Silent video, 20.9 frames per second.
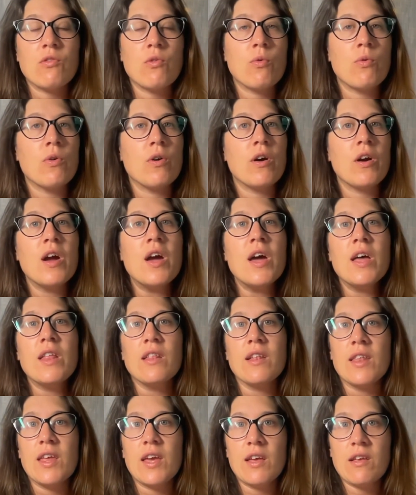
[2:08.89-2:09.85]
corps,
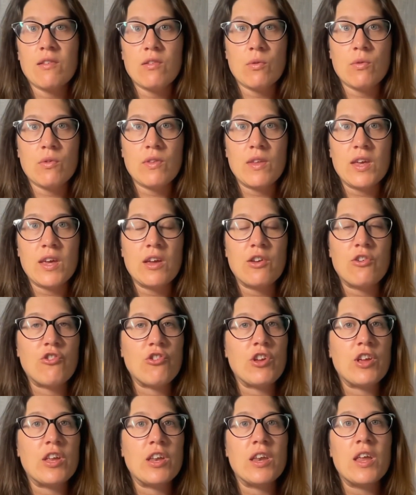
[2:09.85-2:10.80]
the Lake
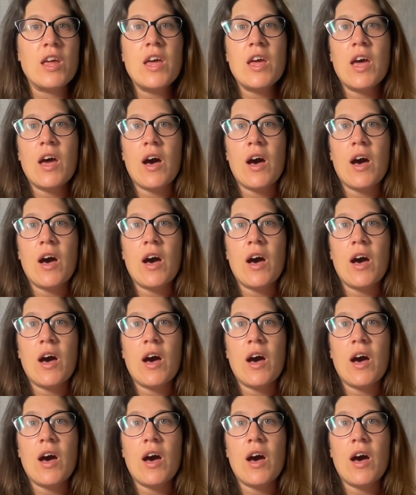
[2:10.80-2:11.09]
Association.